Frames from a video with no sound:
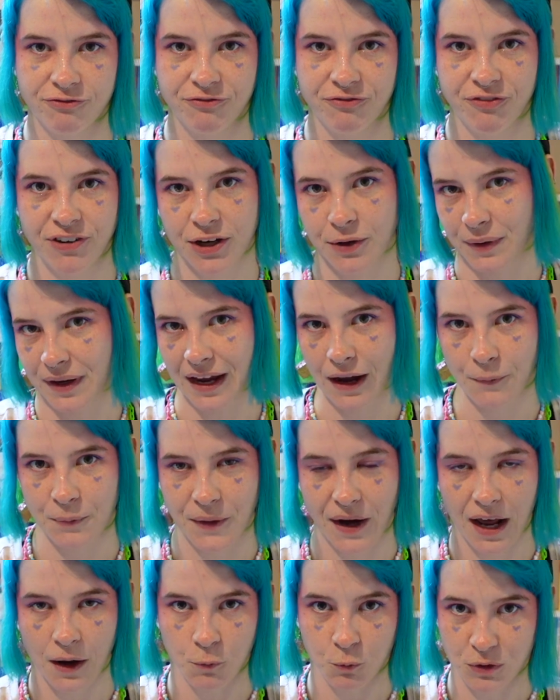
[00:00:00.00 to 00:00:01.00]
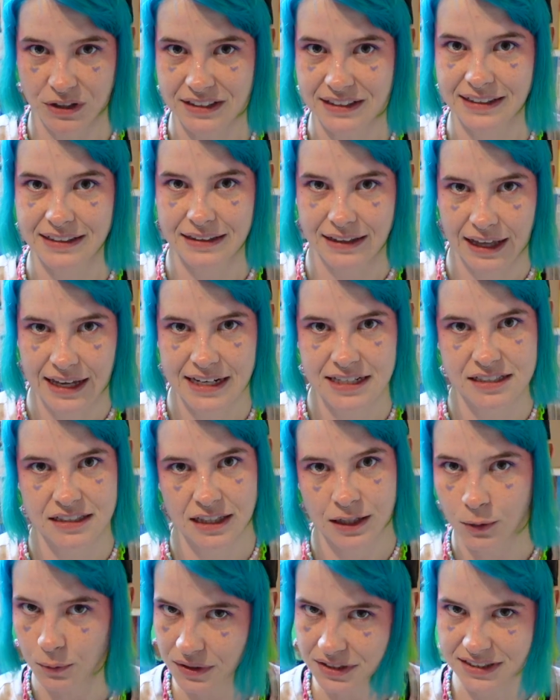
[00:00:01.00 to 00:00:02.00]
figuring out that I really liked
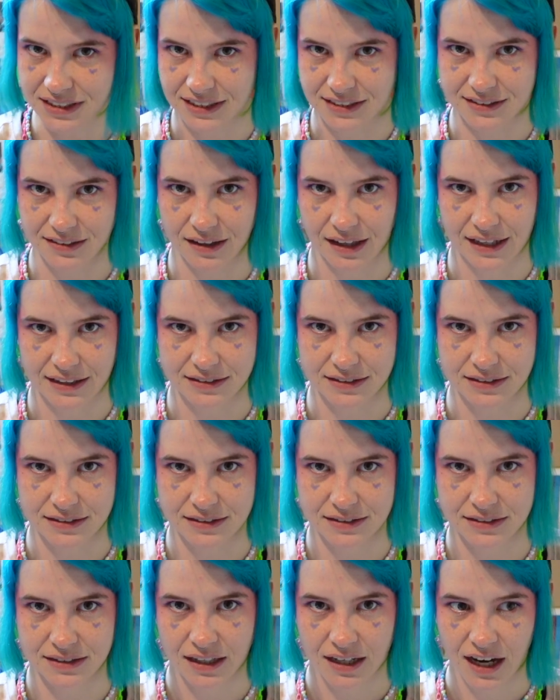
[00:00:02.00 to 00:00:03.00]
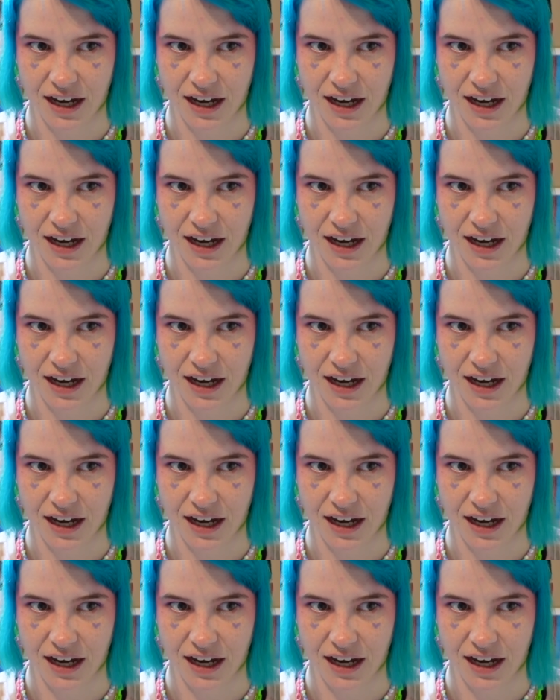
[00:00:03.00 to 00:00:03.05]
linguistics classes.